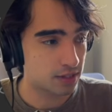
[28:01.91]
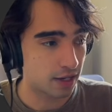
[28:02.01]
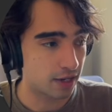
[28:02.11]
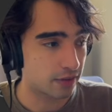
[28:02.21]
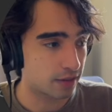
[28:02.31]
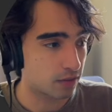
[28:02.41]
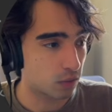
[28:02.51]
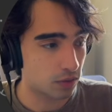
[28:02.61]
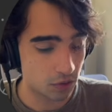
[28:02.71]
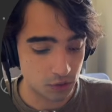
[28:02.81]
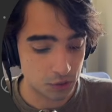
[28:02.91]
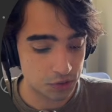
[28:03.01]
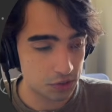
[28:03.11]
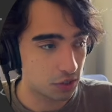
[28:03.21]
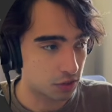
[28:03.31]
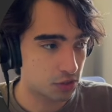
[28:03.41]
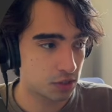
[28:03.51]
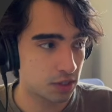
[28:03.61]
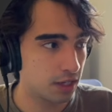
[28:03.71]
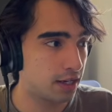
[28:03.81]
say that we're going to
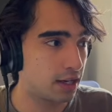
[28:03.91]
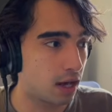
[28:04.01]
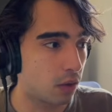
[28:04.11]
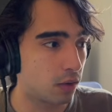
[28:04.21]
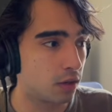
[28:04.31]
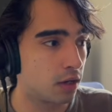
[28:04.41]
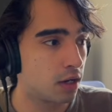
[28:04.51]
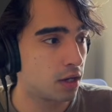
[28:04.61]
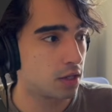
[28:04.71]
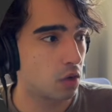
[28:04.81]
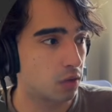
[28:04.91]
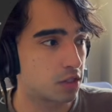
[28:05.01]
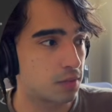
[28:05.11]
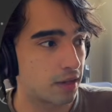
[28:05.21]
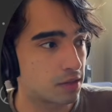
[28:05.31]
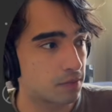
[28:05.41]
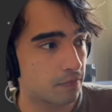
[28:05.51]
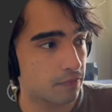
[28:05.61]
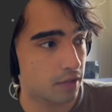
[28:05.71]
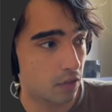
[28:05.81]
search in our knowledge base.
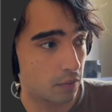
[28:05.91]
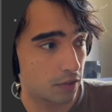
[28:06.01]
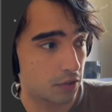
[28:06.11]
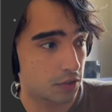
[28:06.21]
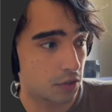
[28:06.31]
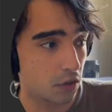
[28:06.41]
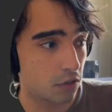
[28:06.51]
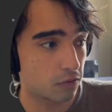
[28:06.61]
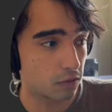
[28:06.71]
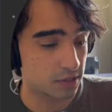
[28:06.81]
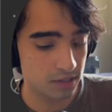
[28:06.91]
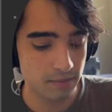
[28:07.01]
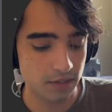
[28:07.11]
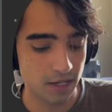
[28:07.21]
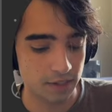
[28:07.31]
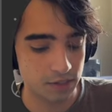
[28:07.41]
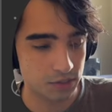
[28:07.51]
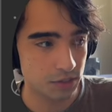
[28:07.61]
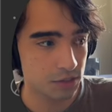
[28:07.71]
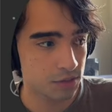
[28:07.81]
We're going to go for Similarity
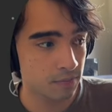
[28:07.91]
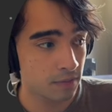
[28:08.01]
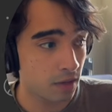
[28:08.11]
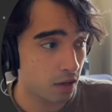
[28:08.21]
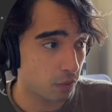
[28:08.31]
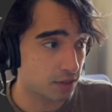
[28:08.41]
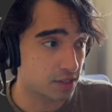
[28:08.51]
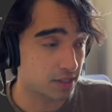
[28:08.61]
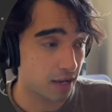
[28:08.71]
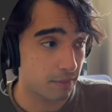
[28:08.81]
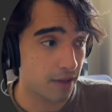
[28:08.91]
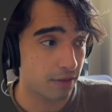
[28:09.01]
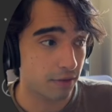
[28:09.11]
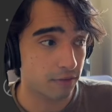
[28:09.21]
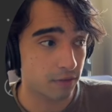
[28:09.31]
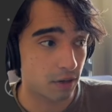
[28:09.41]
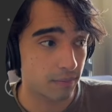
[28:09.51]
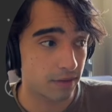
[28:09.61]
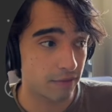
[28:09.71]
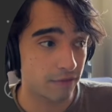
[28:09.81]
Search, which is a method
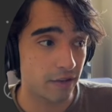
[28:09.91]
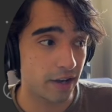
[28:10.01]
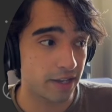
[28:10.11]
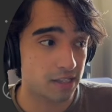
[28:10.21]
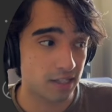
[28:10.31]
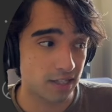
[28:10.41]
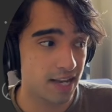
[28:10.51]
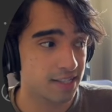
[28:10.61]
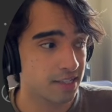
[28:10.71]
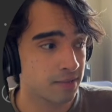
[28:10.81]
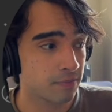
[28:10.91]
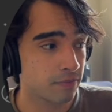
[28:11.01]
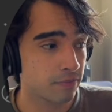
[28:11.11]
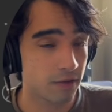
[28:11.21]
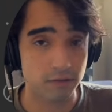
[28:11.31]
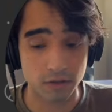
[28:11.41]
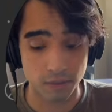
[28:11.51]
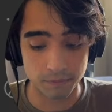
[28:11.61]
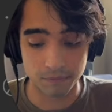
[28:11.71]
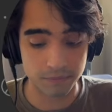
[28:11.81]
from the FIS class,
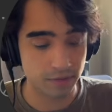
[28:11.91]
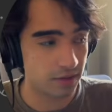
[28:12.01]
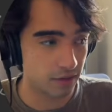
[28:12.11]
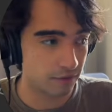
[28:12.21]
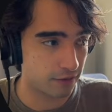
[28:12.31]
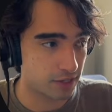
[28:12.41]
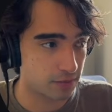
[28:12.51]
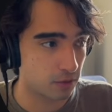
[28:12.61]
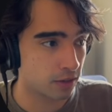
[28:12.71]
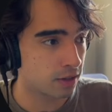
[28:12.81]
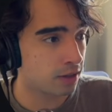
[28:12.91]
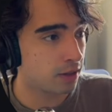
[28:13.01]
from the Facebook